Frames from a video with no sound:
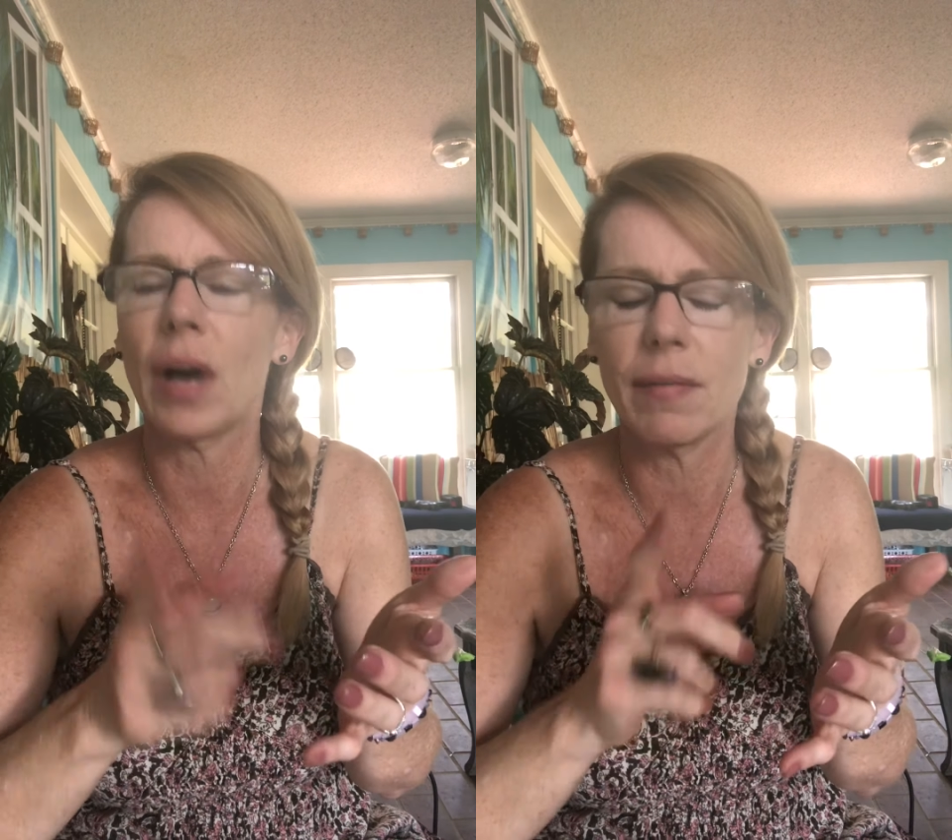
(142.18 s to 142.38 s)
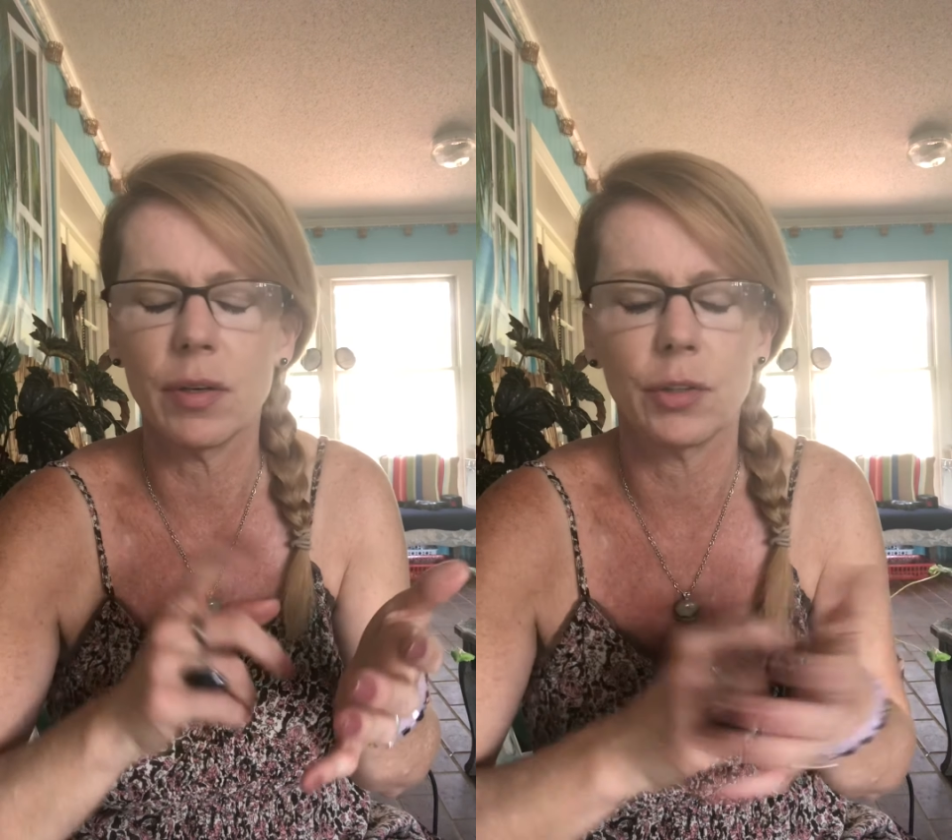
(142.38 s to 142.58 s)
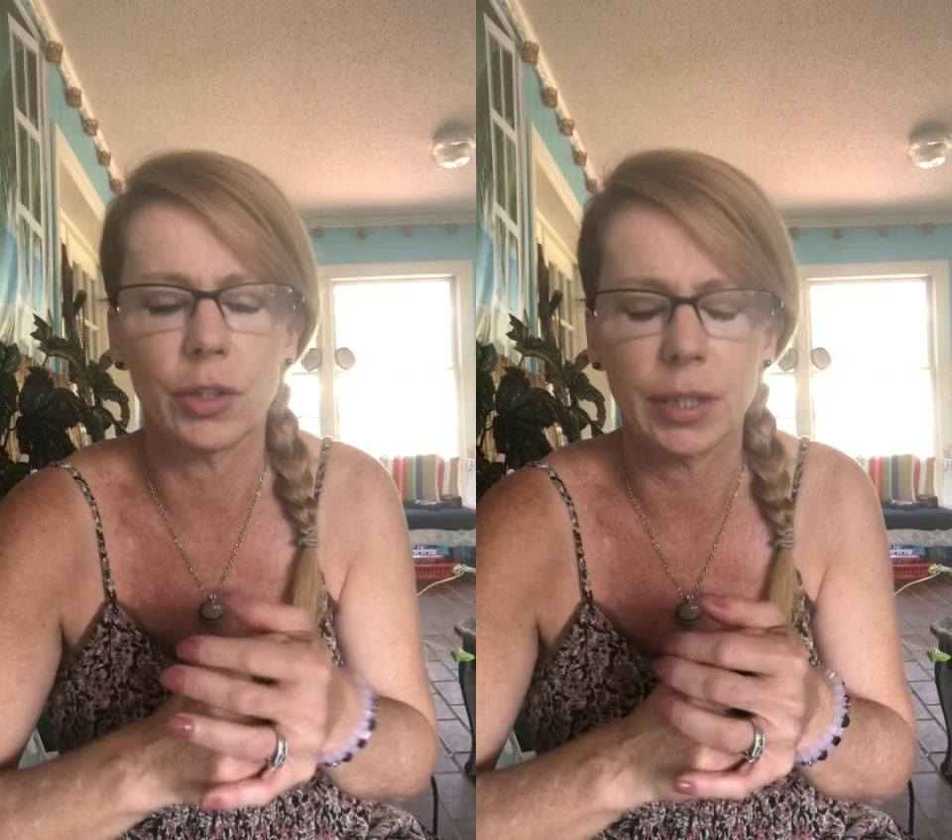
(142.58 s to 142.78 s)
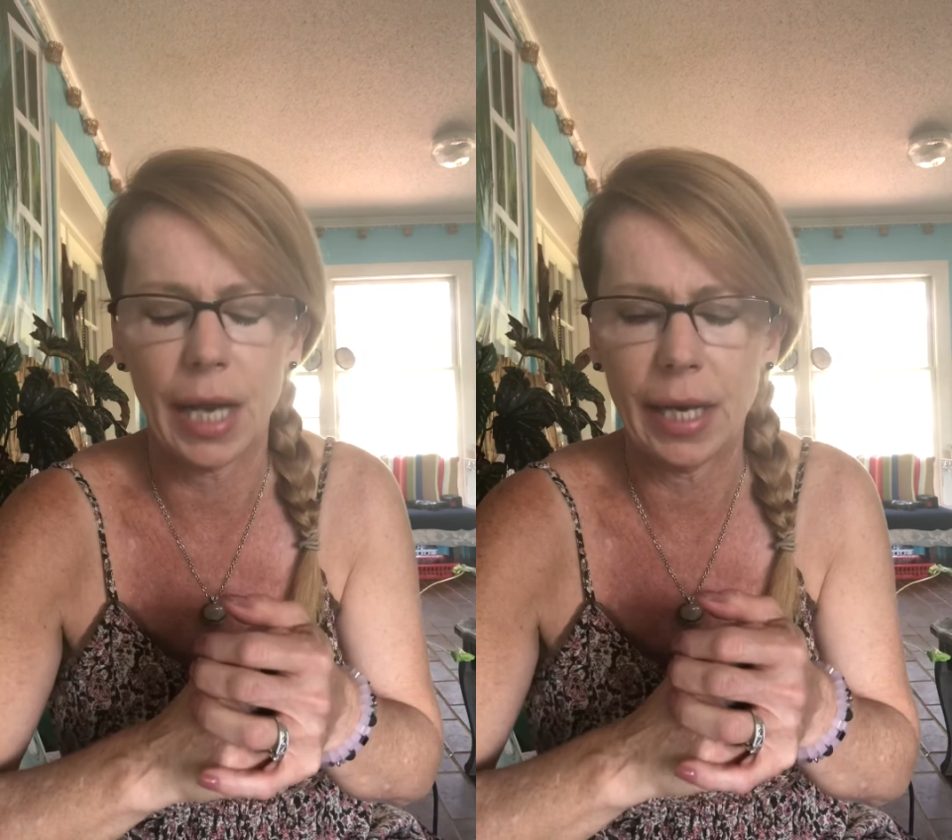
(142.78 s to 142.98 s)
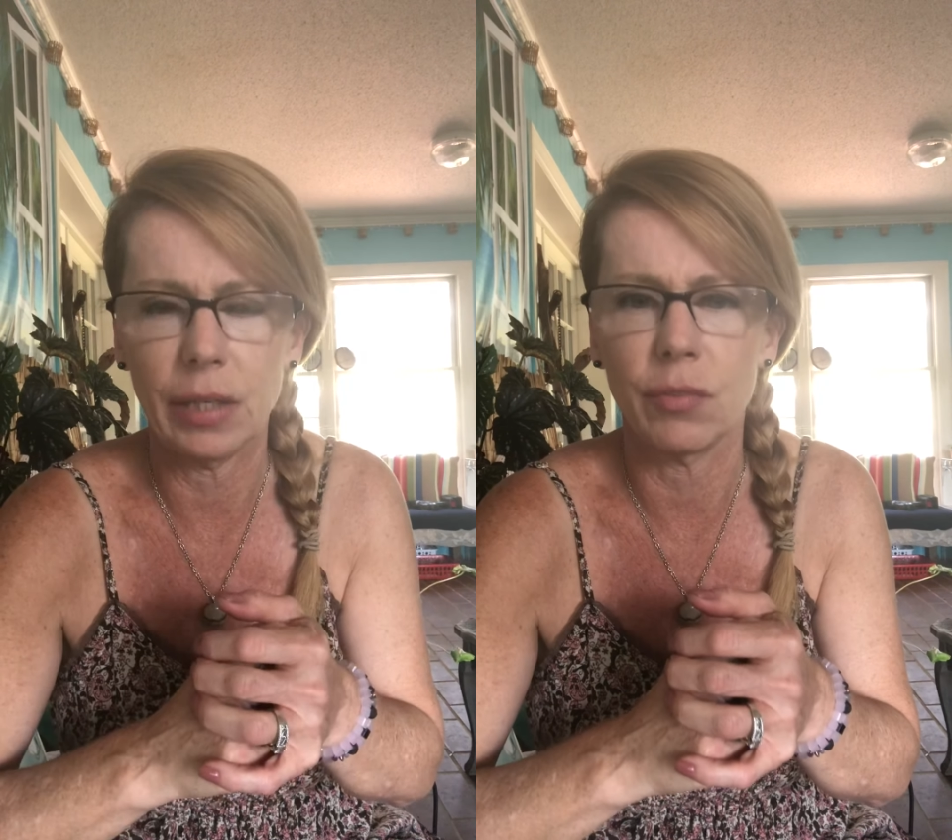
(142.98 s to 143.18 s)

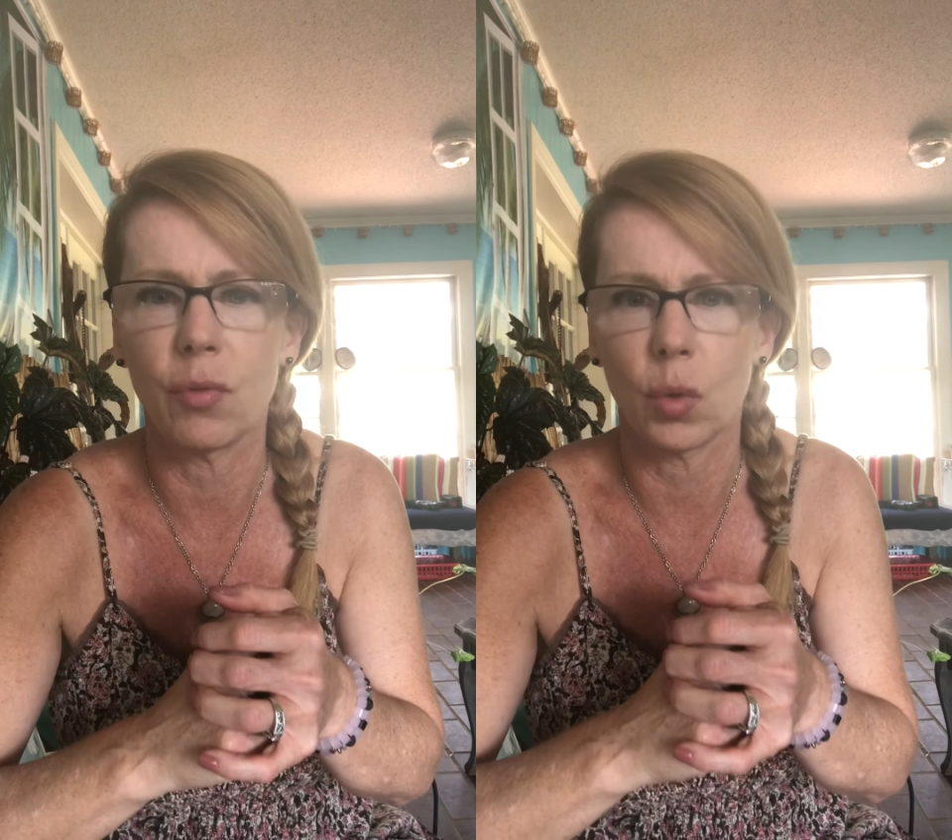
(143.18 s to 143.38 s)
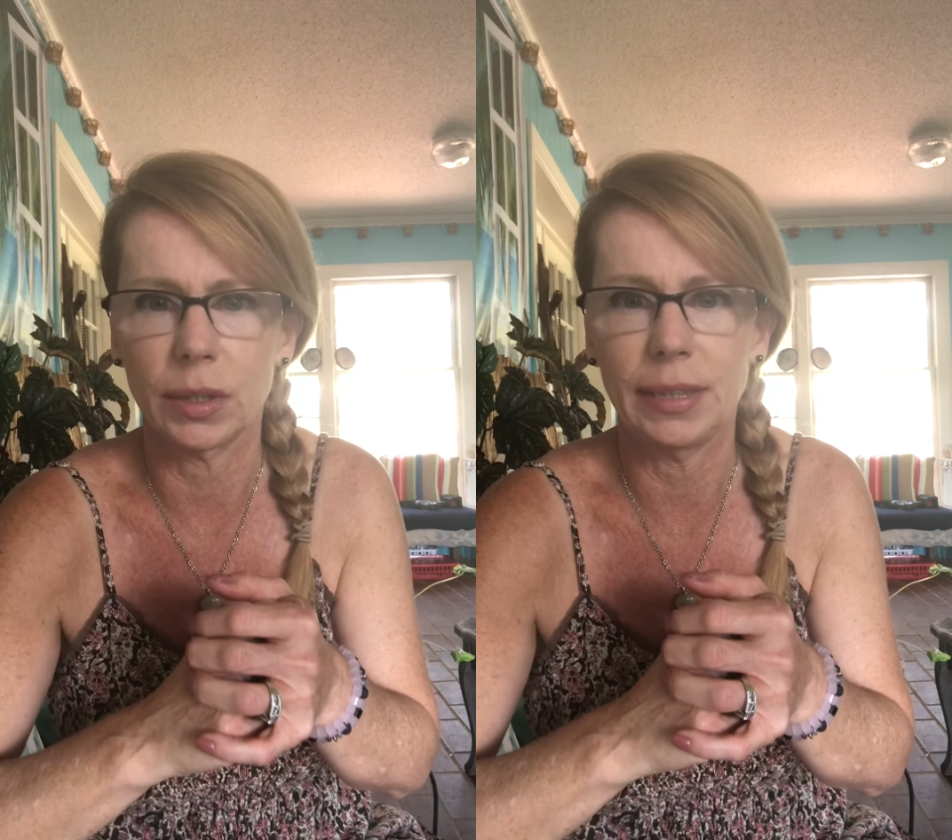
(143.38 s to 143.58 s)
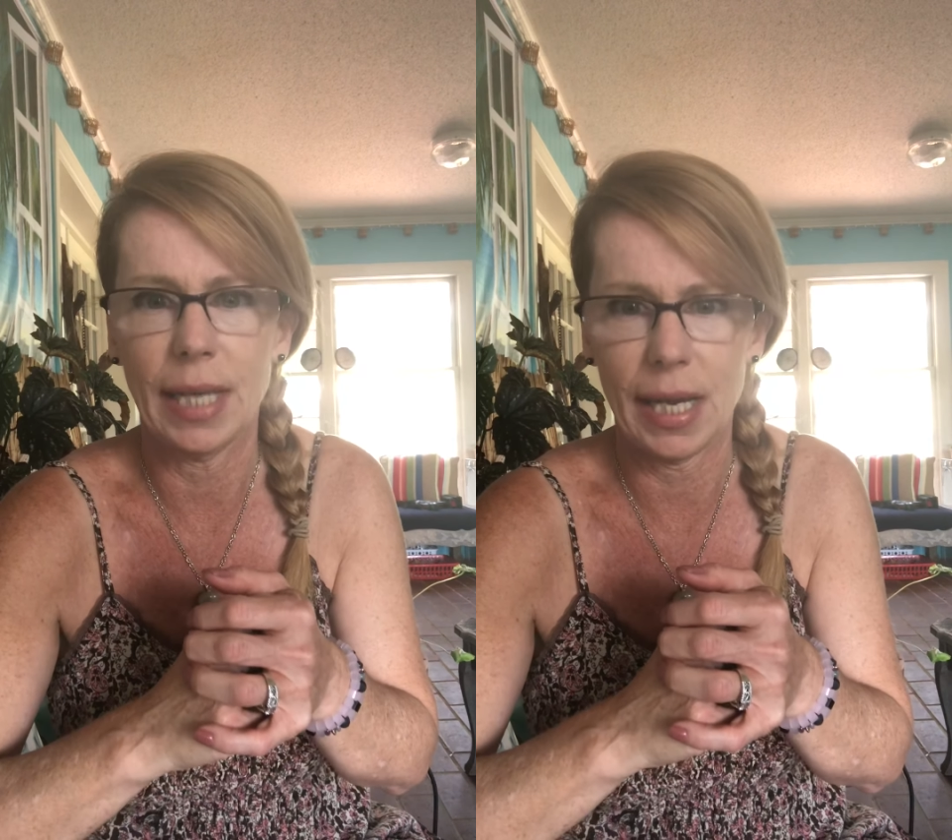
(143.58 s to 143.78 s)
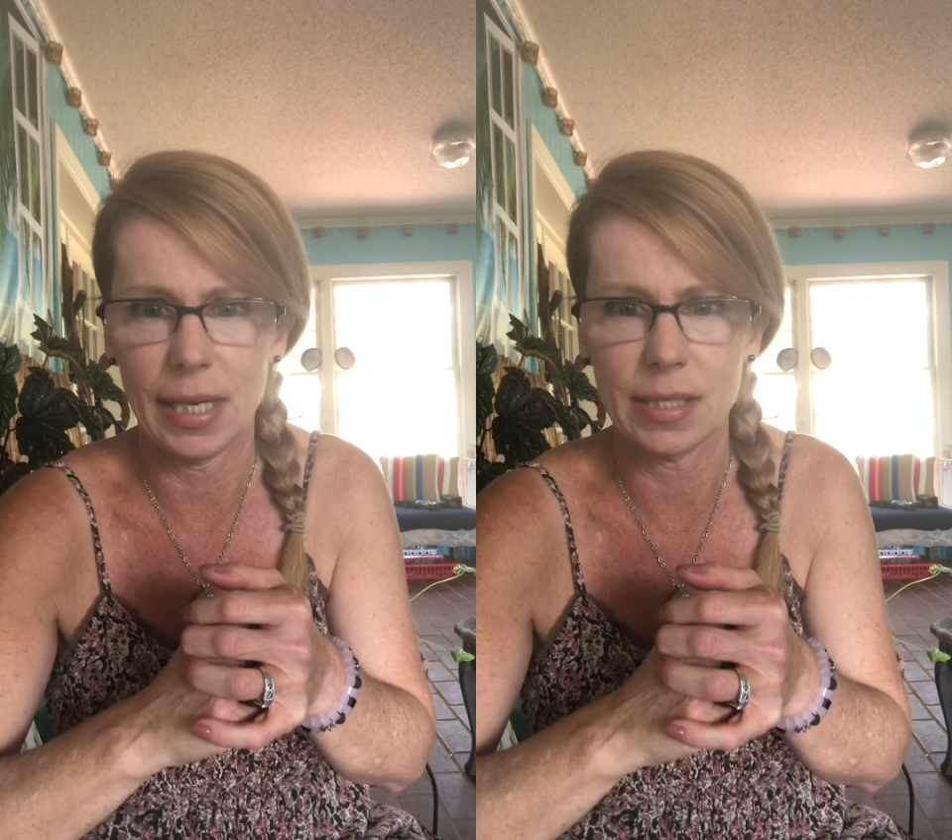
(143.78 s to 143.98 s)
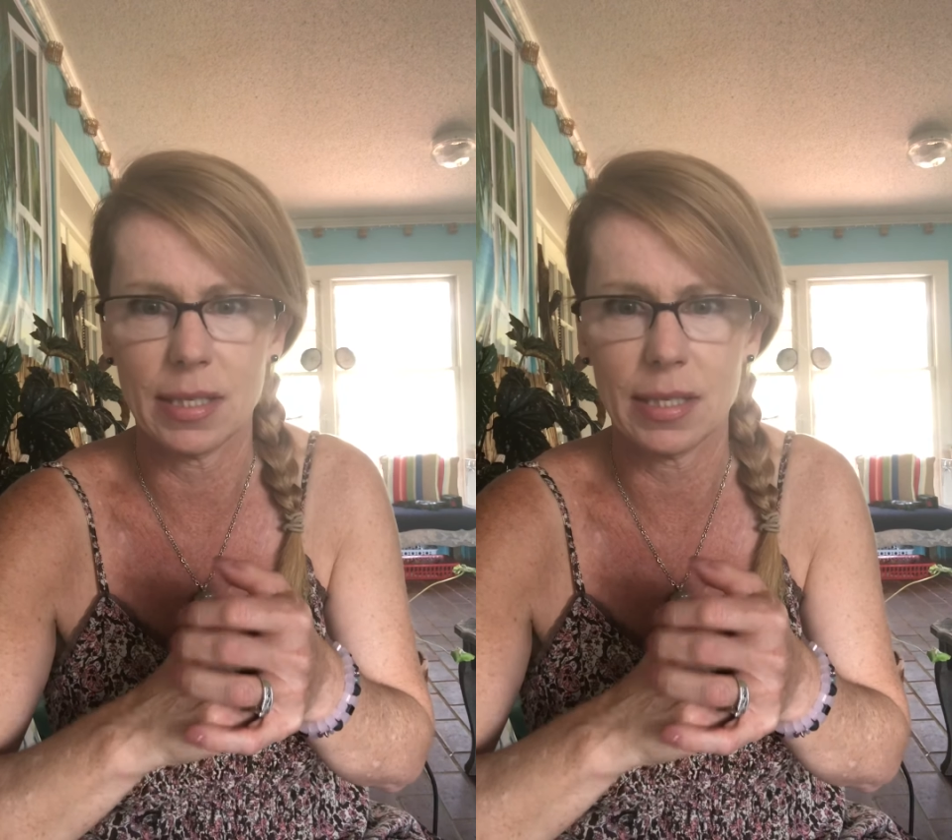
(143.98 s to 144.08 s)
584 days.